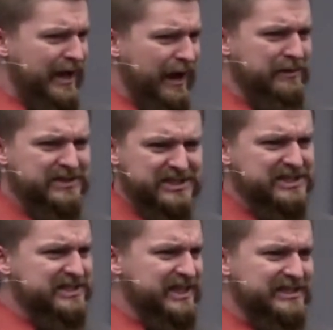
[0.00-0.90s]
I mean, just
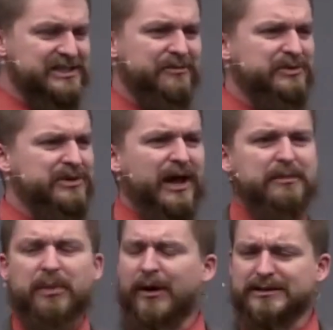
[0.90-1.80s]
a sense of, do you
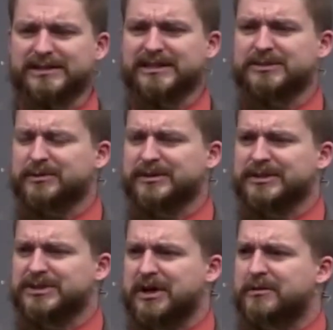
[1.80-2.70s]
like politics within
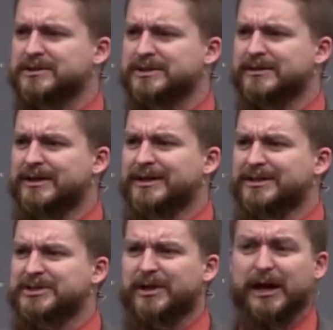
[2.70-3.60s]
the church?
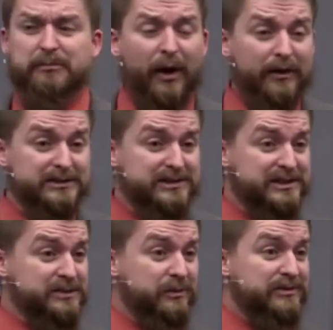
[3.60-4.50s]
Do you like
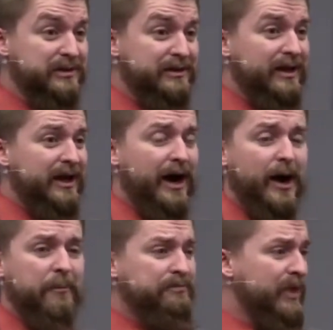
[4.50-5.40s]
politics within
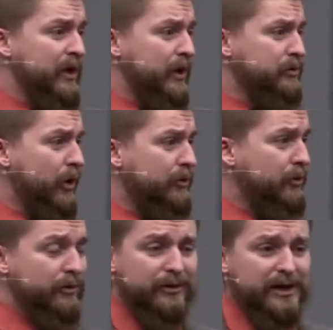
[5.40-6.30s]

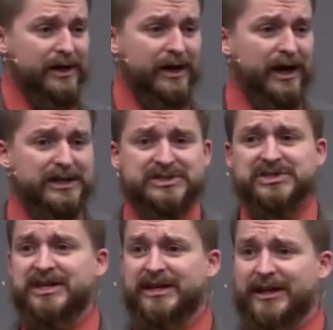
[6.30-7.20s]
local
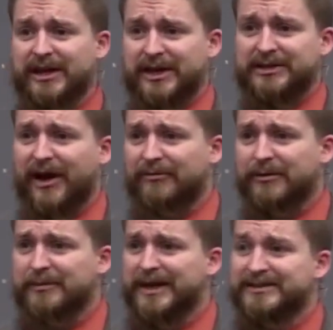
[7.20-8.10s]
city
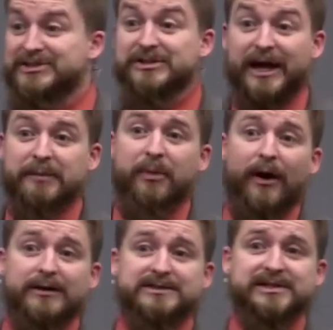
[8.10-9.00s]
government? Do you like
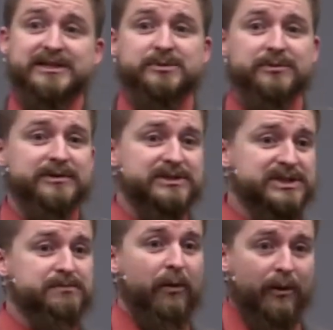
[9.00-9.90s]
politics within
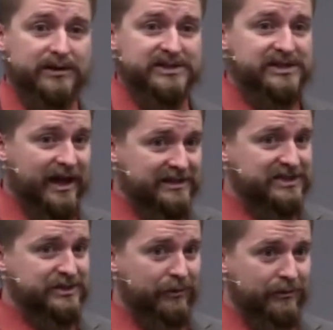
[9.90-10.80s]
sports at
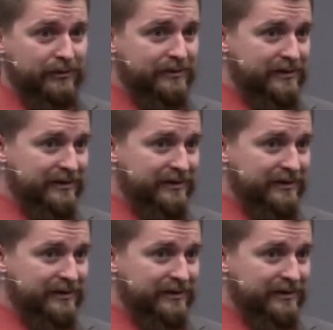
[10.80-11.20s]
school?